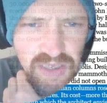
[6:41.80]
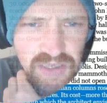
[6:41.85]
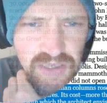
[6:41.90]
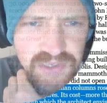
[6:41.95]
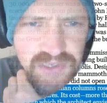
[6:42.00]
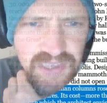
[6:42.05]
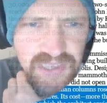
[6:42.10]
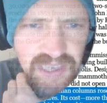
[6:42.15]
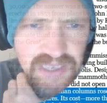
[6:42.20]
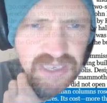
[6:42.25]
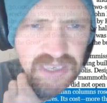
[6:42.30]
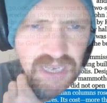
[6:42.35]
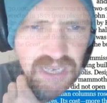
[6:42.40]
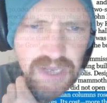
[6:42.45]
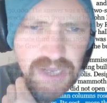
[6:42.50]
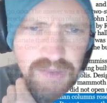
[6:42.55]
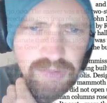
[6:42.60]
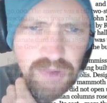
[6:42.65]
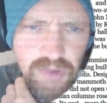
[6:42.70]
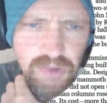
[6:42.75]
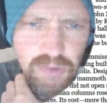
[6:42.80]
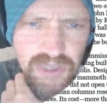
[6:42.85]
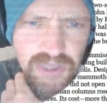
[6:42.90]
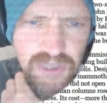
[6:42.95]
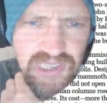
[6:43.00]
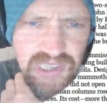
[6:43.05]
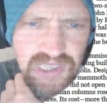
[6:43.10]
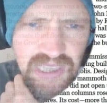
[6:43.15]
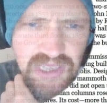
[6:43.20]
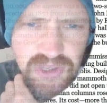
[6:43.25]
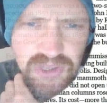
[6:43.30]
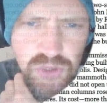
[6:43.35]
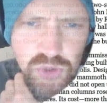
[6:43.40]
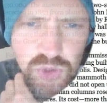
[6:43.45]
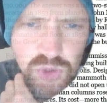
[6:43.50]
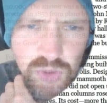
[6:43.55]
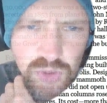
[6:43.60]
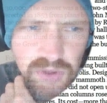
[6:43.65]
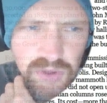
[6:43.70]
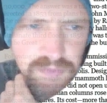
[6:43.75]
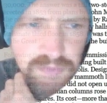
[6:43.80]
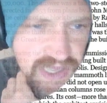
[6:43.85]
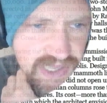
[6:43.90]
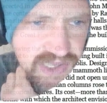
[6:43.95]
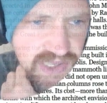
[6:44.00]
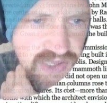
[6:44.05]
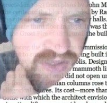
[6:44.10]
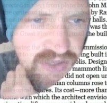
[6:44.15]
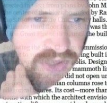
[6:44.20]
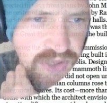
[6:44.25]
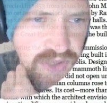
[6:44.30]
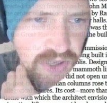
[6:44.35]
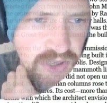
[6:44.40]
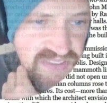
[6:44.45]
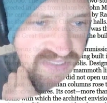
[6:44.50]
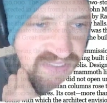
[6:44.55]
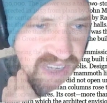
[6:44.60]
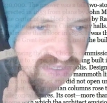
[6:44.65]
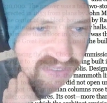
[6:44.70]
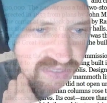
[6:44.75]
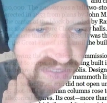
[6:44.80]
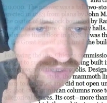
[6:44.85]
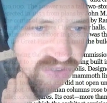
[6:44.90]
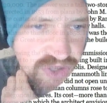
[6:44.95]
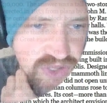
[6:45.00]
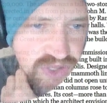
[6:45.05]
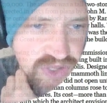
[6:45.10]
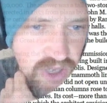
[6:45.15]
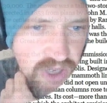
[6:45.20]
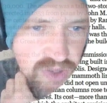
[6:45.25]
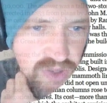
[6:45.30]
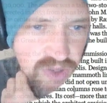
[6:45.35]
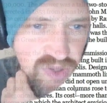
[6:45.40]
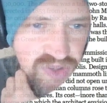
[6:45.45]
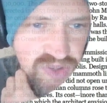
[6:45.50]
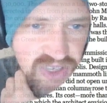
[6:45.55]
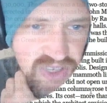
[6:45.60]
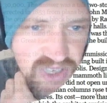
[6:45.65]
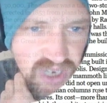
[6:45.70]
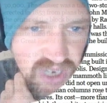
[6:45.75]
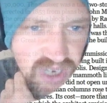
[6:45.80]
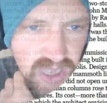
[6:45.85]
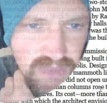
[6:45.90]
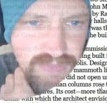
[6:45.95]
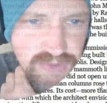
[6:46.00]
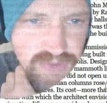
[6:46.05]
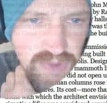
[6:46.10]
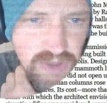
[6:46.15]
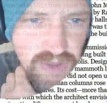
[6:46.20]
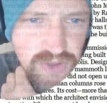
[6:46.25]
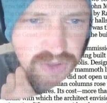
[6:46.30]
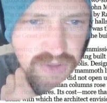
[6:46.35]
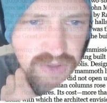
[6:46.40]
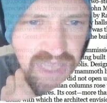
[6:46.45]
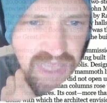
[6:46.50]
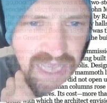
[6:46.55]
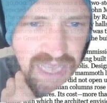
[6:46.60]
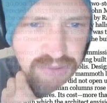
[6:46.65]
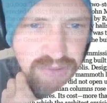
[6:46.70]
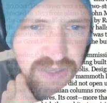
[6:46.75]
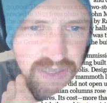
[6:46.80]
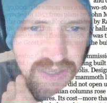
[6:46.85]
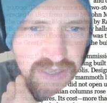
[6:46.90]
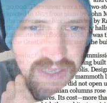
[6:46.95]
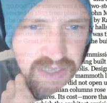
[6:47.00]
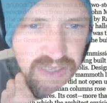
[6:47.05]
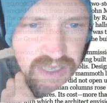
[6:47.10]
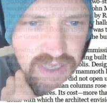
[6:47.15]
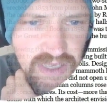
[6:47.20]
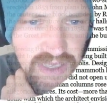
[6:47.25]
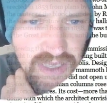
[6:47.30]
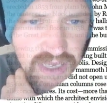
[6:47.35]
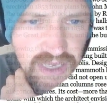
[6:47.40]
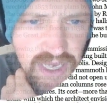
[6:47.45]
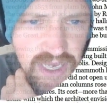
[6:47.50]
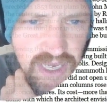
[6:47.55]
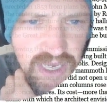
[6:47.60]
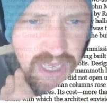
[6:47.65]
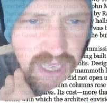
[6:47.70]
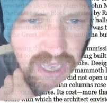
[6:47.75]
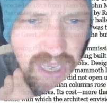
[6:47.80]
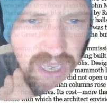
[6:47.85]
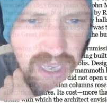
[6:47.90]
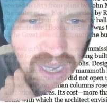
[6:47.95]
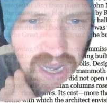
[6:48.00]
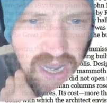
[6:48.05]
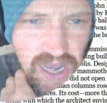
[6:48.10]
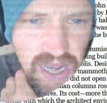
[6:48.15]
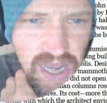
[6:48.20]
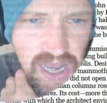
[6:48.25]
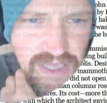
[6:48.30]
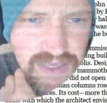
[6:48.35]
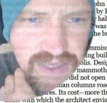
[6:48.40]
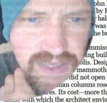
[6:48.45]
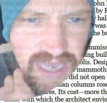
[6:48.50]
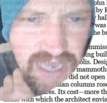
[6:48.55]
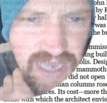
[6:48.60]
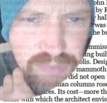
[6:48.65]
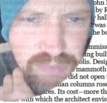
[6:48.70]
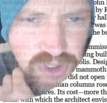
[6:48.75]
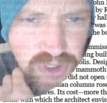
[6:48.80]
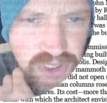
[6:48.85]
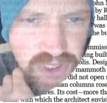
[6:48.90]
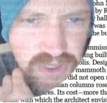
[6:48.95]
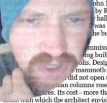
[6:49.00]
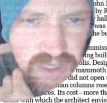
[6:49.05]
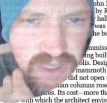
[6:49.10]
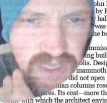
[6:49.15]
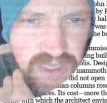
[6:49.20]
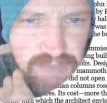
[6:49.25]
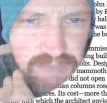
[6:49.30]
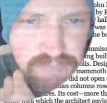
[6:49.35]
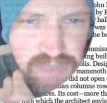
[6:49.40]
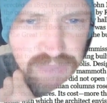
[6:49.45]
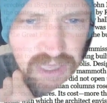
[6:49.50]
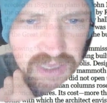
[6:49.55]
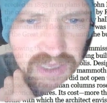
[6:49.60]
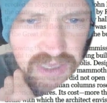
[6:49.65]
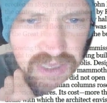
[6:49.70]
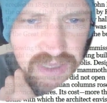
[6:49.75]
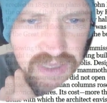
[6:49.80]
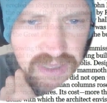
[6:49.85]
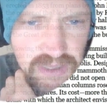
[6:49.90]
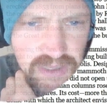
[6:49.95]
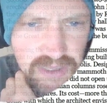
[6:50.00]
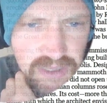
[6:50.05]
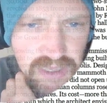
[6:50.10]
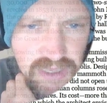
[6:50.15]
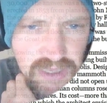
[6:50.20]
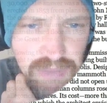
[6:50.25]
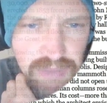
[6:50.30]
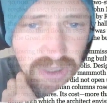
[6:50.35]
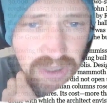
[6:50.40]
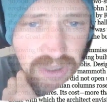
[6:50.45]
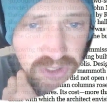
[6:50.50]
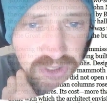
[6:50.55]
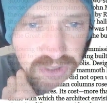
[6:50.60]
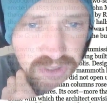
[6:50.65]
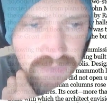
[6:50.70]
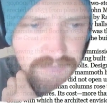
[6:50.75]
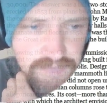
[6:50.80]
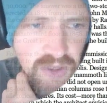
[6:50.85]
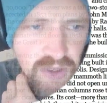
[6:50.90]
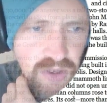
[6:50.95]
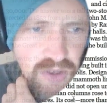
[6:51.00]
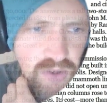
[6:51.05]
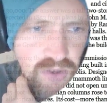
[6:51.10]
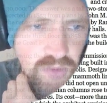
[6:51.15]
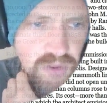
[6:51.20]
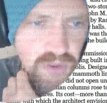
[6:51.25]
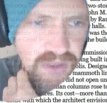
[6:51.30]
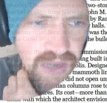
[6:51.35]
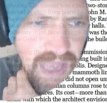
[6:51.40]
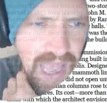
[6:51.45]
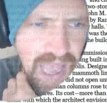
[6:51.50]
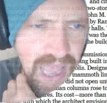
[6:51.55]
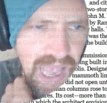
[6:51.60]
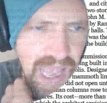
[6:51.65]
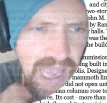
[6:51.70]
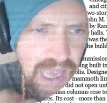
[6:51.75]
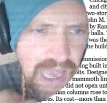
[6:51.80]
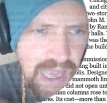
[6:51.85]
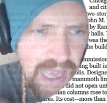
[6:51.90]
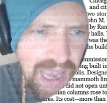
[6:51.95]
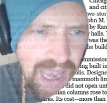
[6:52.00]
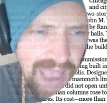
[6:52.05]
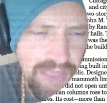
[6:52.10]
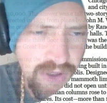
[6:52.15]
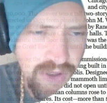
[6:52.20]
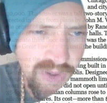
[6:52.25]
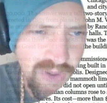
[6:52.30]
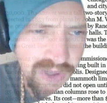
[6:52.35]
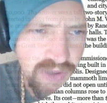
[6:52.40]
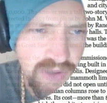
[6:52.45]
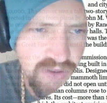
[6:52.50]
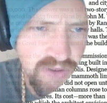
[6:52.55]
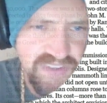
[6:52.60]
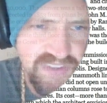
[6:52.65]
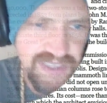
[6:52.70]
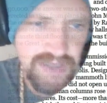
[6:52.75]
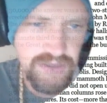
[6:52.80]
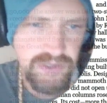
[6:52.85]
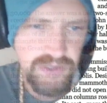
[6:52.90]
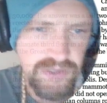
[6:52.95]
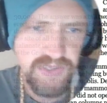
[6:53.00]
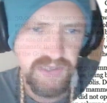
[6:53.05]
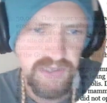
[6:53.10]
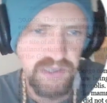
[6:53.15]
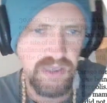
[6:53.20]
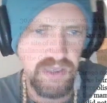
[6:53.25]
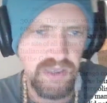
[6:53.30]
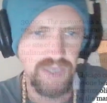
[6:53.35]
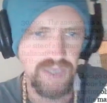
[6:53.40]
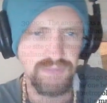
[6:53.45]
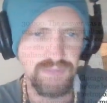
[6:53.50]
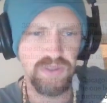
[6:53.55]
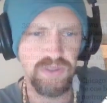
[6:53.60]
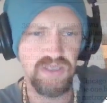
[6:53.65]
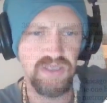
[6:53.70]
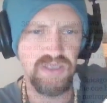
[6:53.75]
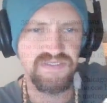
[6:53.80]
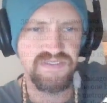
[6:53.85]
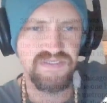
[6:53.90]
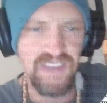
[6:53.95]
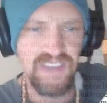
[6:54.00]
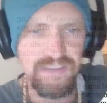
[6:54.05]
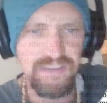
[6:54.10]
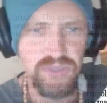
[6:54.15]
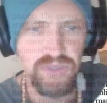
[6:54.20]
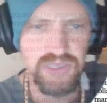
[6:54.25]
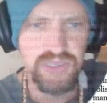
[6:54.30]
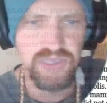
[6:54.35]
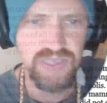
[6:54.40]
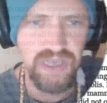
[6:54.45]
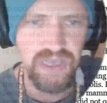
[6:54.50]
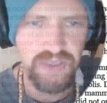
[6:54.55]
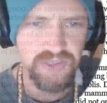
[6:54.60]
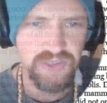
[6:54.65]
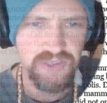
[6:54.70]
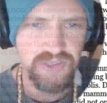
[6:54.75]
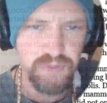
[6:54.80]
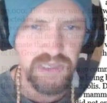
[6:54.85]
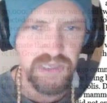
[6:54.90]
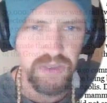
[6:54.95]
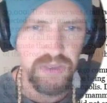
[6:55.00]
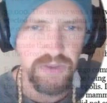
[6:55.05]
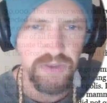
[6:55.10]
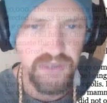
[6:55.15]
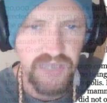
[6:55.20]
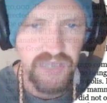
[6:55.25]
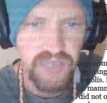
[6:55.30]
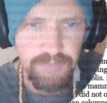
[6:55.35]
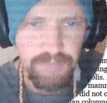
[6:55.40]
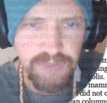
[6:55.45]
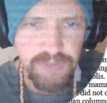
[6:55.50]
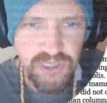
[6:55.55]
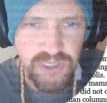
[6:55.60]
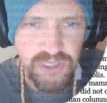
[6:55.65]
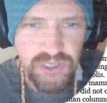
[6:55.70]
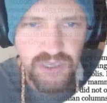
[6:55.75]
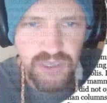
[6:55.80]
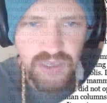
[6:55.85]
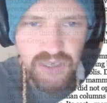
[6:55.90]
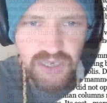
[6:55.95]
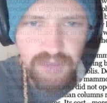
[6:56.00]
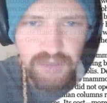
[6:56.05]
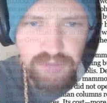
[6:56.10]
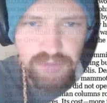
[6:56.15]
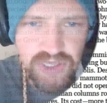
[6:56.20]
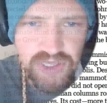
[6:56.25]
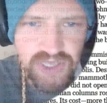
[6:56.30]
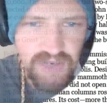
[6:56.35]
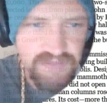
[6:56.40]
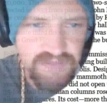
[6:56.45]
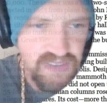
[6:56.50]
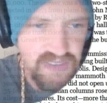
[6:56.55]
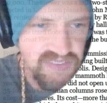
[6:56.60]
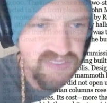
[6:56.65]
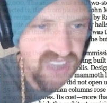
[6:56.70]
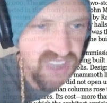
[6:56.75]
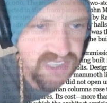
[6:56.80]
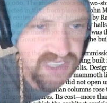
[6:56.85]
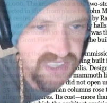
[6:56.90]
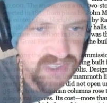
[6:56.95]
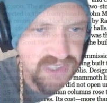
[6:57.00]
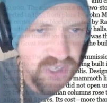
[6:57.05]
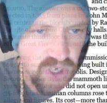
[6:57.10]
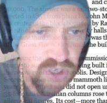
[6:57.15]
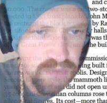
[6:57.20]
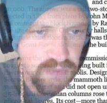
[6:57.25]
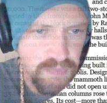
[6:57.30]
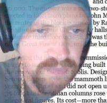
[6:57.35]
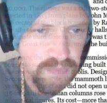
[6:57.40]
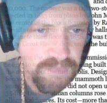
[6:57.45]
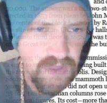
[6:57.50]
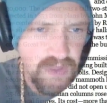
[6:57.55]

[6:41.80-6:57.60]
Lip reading: Standing on a rusticated 2-story base, 35-foot tall Corinthian columns rose to an elaborate entablature embellished with allegorical figures. It cost more than $5 million, precluded the completion of the vast dome